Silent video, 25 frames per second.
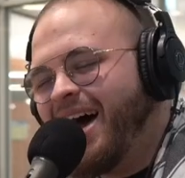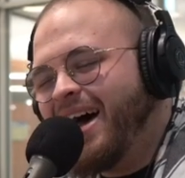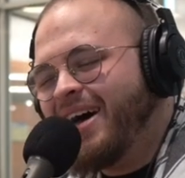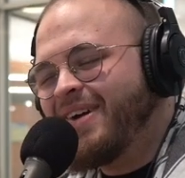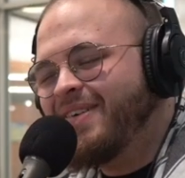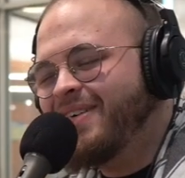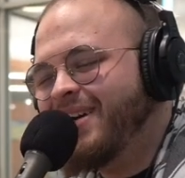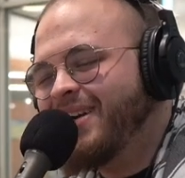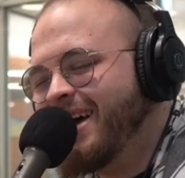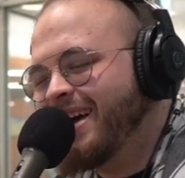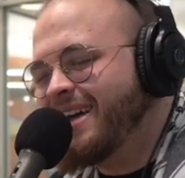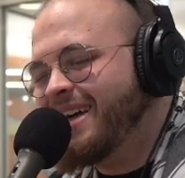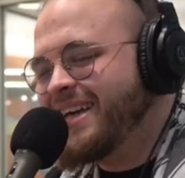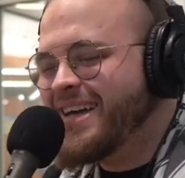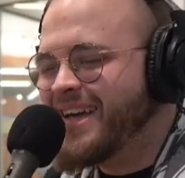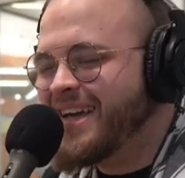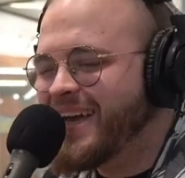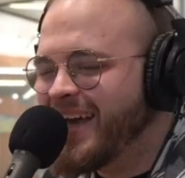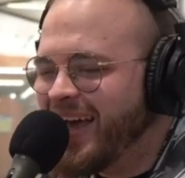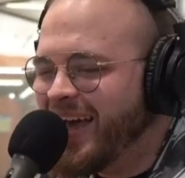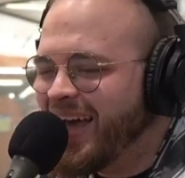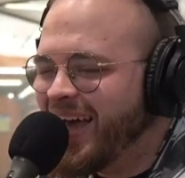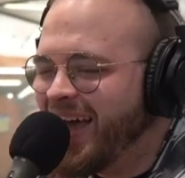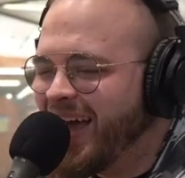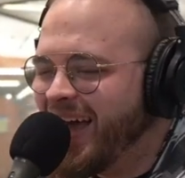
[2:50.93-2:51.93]
Like,
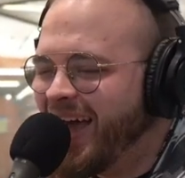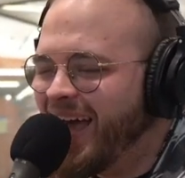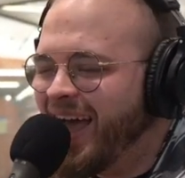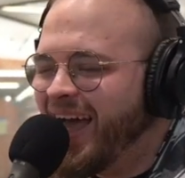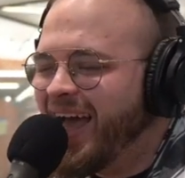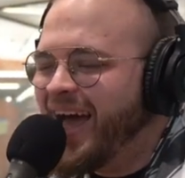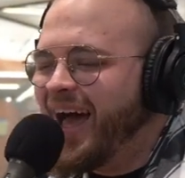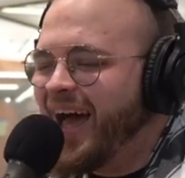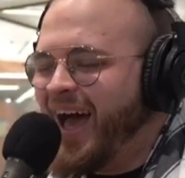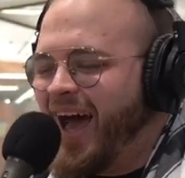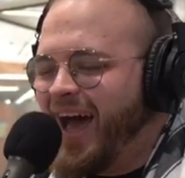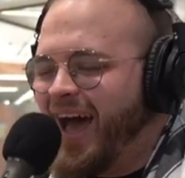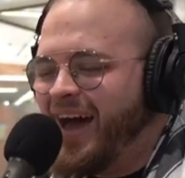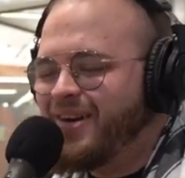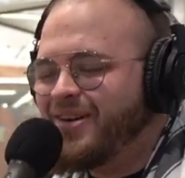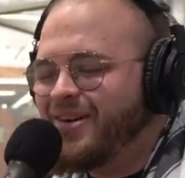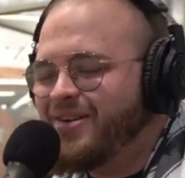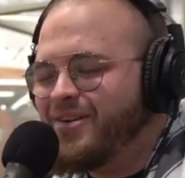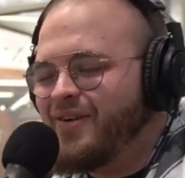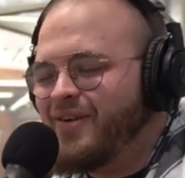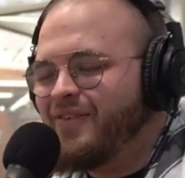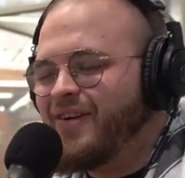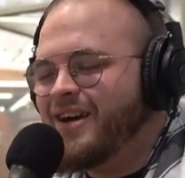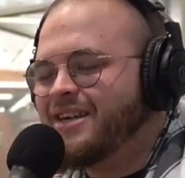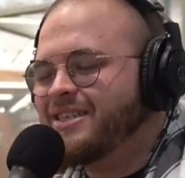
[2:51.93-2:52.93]
I don't
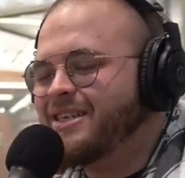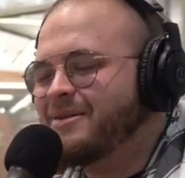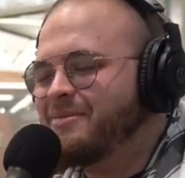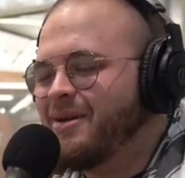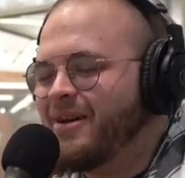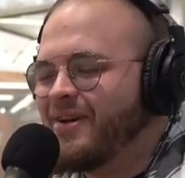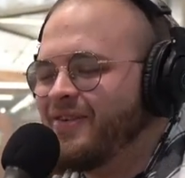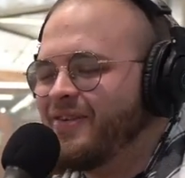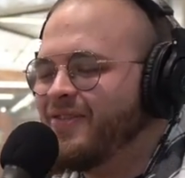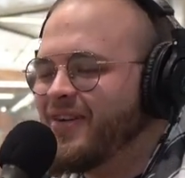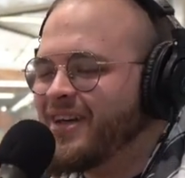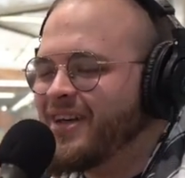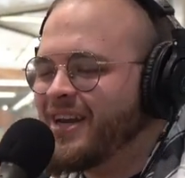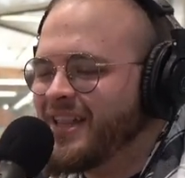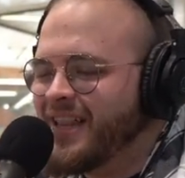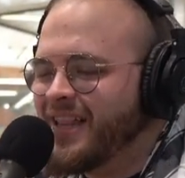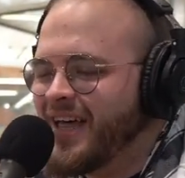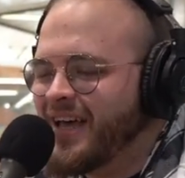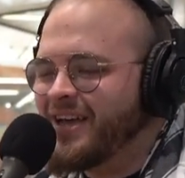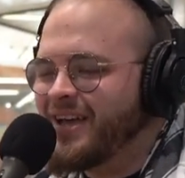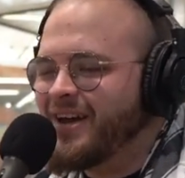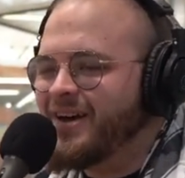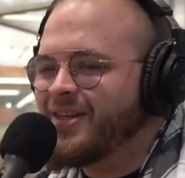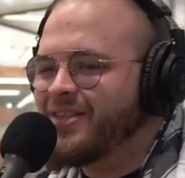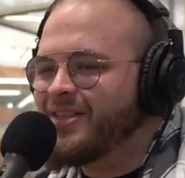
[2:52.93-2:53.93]
know if I should be offended.
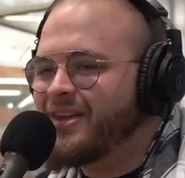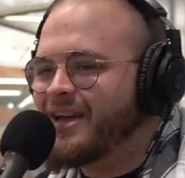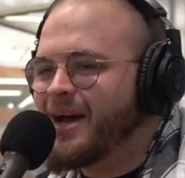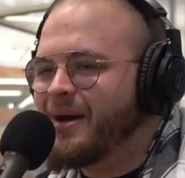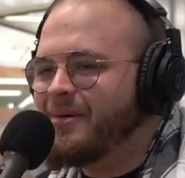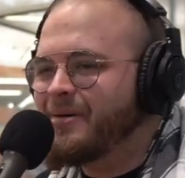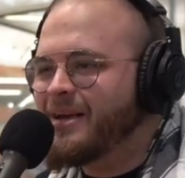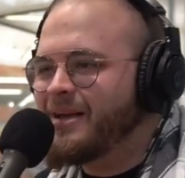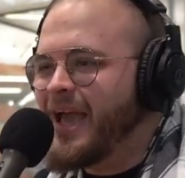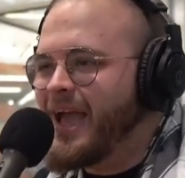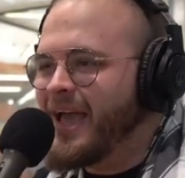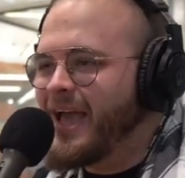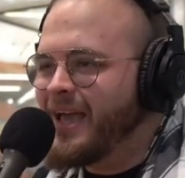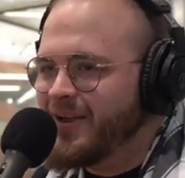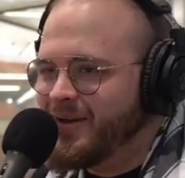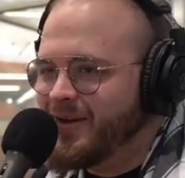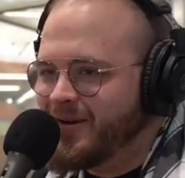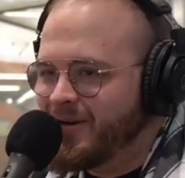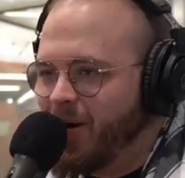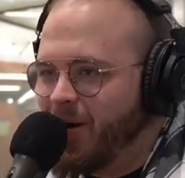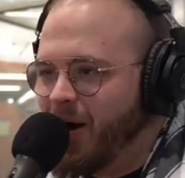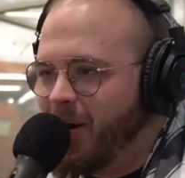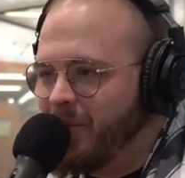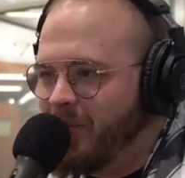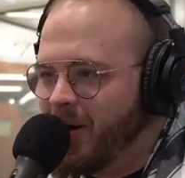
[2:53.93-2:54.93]
Like, y'all think I'm gay, you
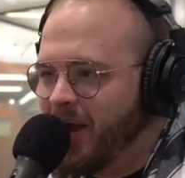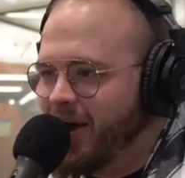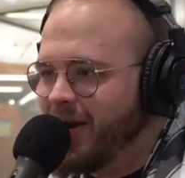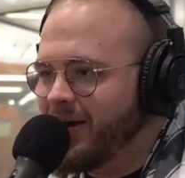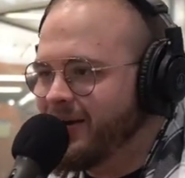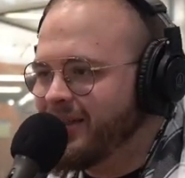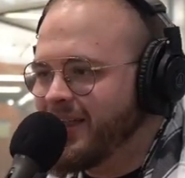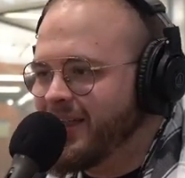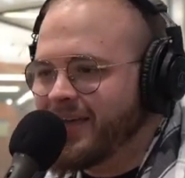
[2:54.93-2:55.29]
know I'm married.